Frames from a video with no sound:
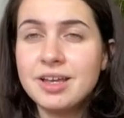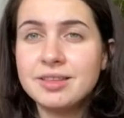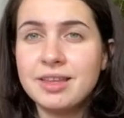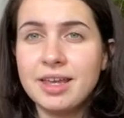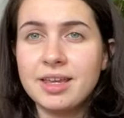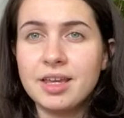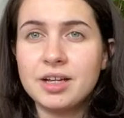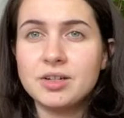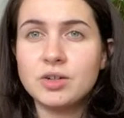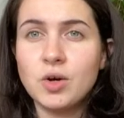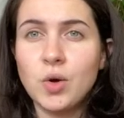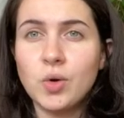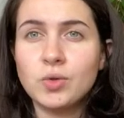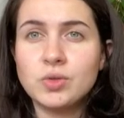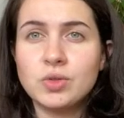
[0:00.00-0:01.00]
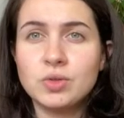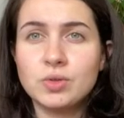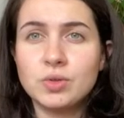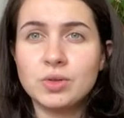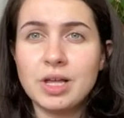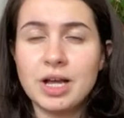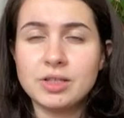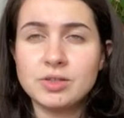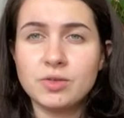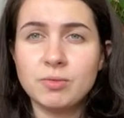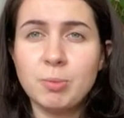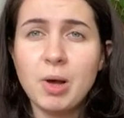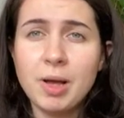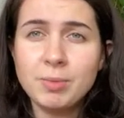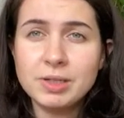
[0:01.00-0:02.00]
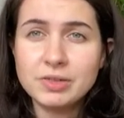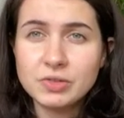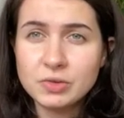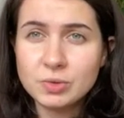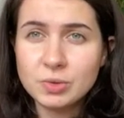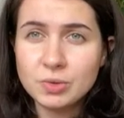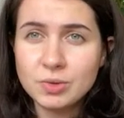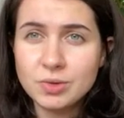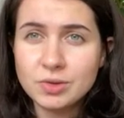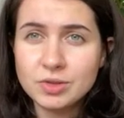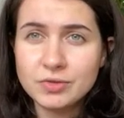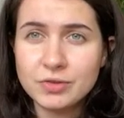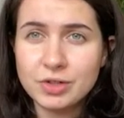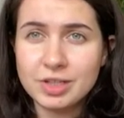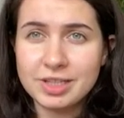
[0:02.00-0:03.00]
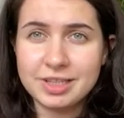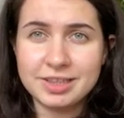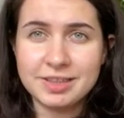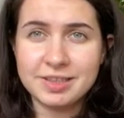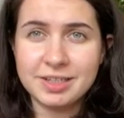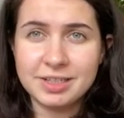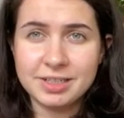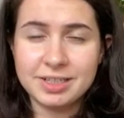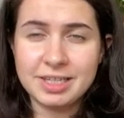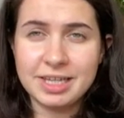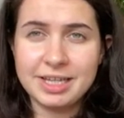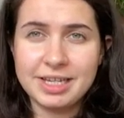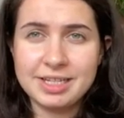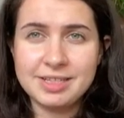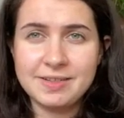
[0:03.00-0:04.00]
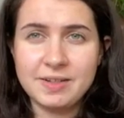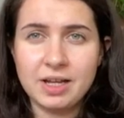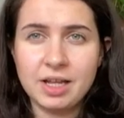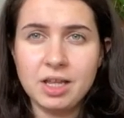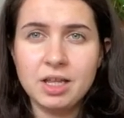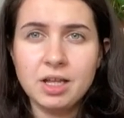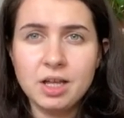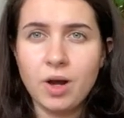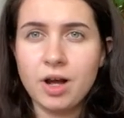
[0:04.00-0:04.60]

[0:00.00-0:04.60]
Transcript: they can go to lots of public schools for little kids that